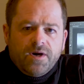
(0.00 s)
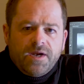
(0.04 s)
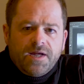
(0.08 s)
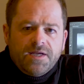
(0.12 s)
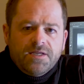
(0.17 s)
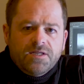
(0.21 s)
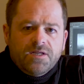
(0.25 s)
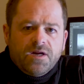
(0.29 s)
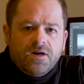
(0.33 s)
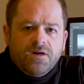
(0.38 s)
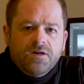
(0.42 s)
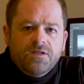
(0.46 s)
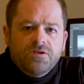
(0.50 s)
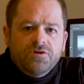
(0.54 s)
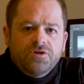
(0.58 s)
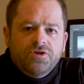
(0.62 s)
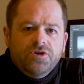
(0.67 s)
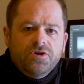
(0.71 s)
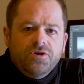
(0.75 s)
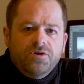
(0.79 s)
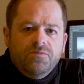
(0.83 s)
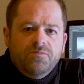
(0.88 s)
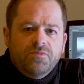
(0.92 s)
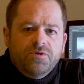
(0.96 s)
And I started
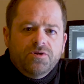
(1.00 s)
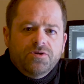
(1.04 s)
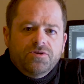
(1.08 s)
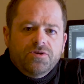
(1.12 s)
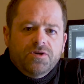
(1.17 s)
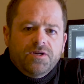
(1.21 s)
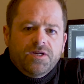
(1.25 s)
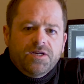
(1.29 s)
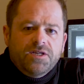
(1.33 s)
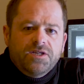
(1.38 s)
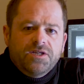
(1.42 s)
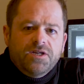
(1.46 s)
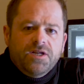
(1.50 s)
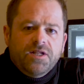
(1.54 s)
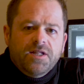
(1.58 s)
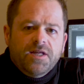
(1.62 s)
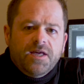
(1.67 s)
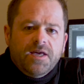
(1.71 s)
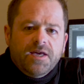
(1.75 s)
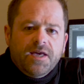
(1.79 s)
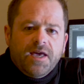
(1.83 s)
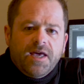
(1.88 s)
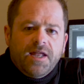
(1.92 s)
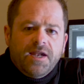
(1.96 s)
shooting more
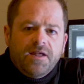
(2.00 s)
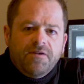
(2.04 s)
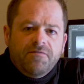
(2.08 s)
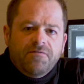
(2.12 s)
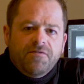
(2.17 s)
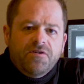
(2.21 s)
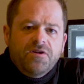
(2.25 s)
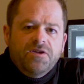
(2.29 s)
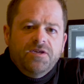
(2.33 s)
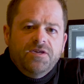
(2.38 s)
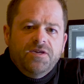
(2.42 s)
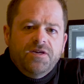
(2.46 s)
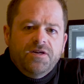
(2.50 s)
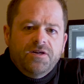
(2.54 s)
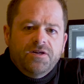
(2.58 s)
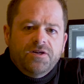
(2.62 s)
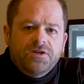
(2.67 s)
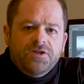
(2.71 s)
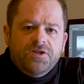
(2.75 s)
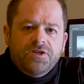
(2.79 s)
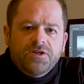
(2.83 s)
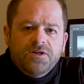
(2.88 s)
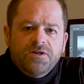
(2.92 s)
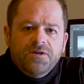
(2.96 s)
traditionally again, and for
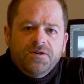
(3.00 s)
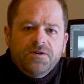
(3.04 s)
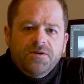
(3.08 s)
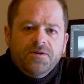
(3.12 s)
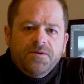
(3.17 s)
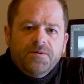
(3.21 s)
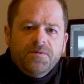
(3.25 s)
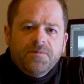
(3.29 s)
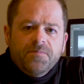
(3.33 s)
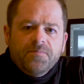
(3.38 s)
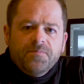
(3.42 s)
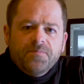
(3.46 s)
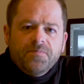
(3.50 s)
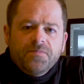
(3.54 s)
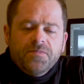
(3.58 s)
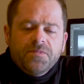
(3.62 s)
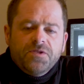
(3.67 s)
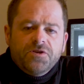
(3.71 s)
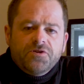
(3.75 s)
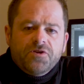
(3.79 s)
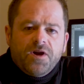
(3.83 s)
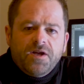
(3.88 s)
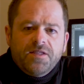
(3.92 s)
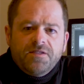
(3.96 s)
years
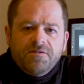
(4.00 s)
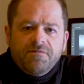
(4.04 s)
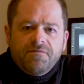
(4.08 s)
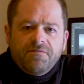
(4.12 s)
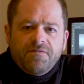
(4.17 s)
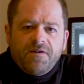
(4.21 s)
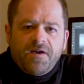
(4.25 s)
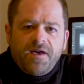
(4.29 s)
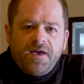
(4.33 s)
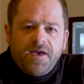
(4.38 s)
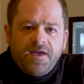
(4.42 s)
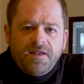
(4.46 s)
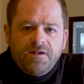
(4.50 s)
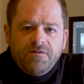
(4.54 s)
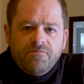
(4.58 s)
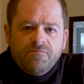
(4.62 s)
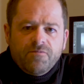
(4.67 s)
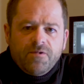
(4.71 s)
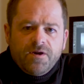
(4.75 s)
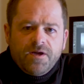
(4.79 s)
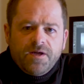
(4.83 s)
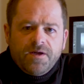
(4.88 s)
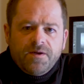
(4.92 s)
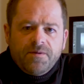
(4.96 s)
tried to fit in
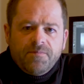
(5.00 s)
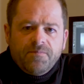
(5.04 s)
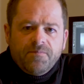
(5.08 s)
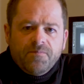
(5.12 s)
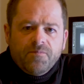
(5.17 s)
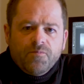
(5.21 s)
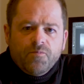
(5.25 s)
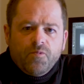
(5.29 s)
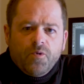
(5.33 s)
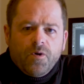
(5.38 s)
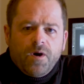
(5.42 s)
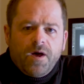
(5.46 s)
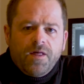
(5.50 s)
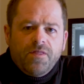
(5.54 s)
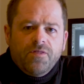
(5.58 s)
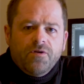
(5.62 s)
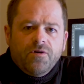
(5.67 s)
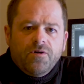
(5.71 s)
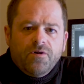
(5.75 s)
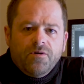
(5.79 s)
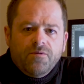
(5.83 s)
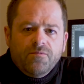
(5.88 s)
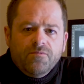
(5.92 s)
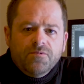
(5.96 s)
with what I
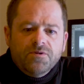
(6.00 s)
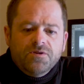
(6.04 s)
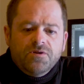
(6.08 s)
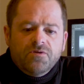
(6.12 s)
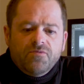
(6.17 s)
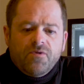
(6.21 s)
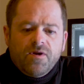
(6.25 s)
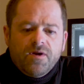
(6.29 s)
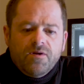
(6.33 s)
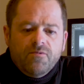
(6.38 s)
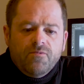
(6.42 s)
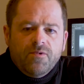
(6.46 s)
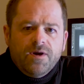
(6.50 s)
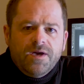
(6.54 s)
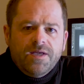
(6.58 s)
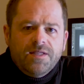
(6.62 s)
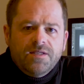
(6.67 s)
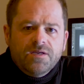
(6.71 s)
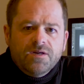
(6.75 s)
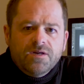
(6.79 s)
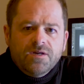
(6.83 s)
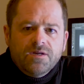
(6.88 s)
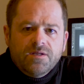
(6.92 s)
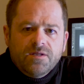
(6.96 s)
thought was the right way
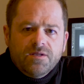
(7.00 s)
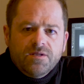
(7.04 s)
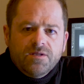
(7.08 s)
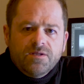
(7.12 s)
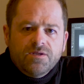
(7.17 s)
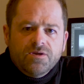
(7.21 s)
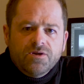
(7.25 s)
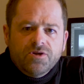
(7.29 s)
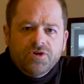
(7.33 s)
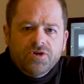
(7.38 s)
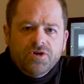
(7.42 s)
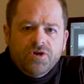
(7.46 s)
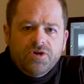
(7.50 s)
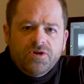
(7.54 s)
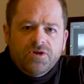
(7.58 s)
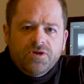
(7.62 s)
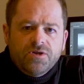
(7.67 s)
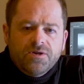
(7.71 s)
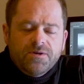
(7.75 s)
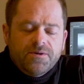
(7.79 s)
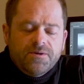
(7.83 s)
to shoot.